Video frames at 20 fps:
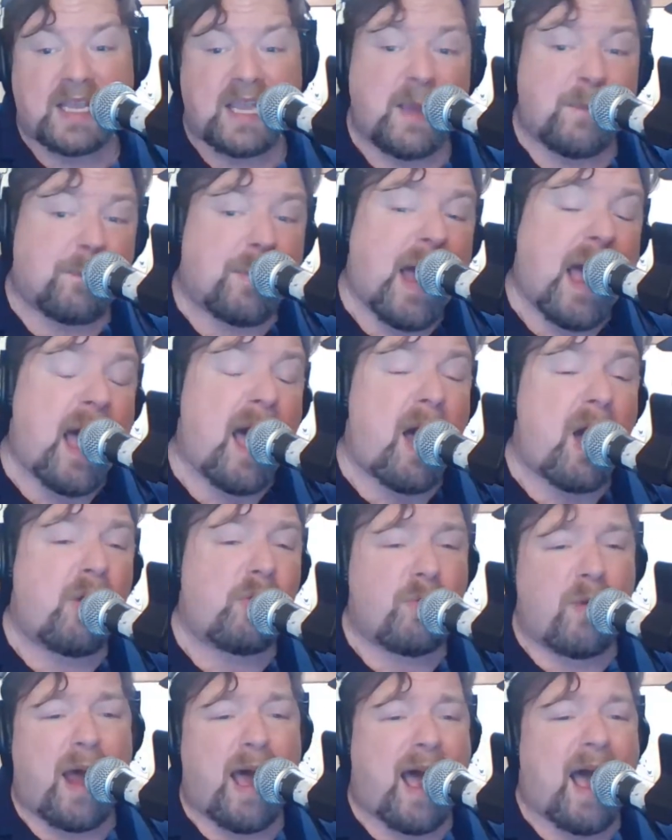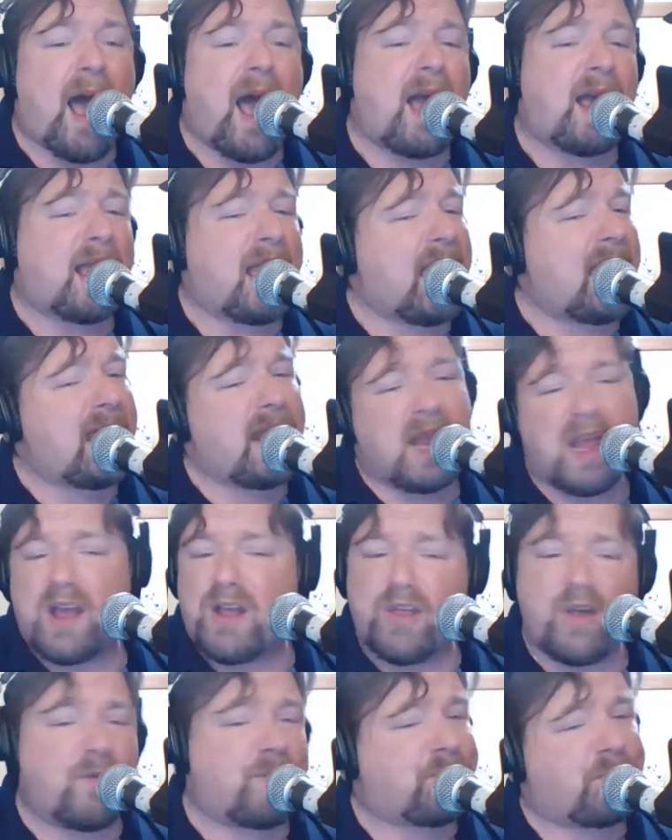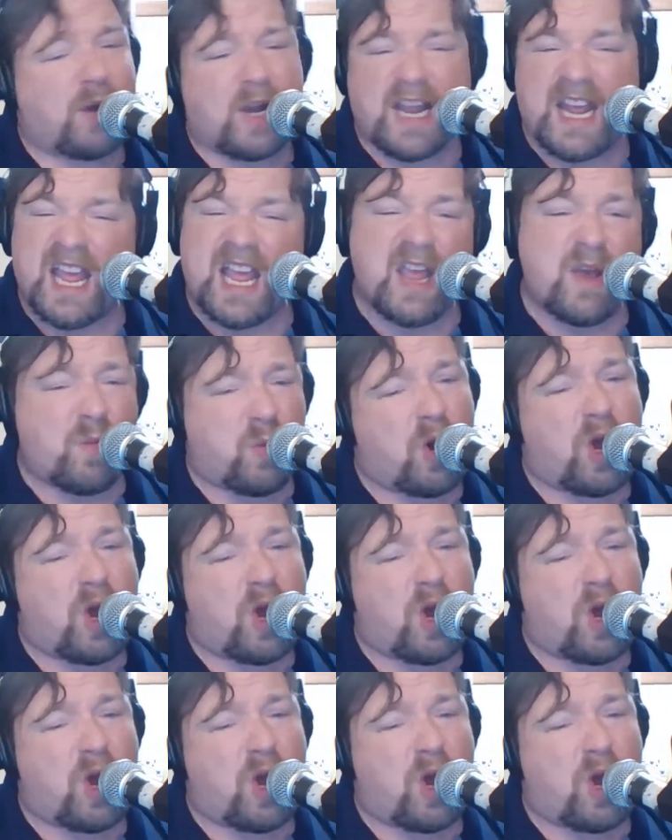Keep on rocking in the free